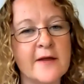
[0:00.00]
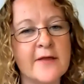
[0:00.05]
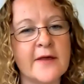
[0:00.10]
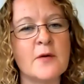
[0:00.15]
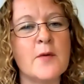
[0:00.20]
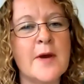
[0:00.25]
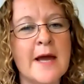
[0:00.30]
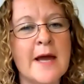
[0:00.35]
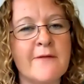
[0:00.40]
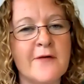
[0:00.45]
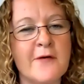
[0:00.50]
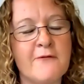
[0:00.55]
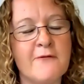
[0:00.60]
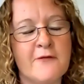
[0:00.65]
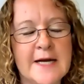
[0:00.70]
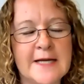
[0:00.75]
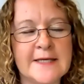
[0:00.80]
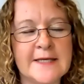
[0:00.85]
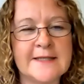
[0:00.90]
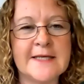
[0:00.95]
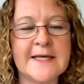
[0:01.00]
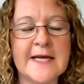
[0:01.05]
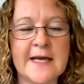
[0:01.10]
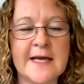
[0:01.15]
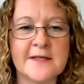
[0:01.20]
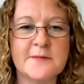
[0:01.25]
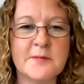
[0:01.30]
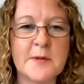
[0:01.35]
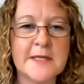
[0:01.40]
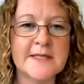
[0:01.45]
I think we have unrealistic
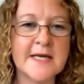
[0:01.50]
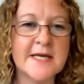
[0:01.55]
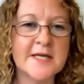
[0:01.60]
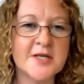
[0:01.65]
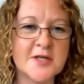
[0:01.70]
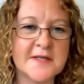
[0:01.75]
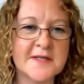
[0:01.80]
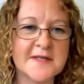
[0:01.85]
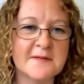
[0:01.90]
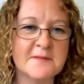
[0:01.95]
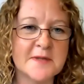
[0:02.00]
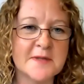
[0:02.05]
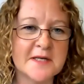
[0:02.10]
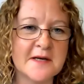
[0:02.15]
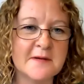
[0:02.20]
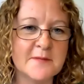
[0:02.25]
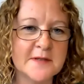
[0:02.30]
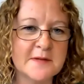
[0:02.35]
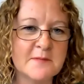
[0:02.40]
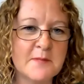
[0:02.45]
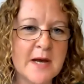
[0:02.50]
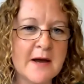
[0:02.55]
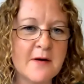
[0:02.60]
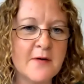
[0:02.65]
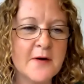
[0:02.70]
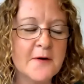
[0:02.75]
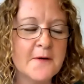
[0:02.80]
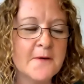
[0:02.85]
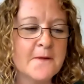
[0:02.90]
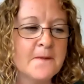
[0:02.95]
expectations sometimes about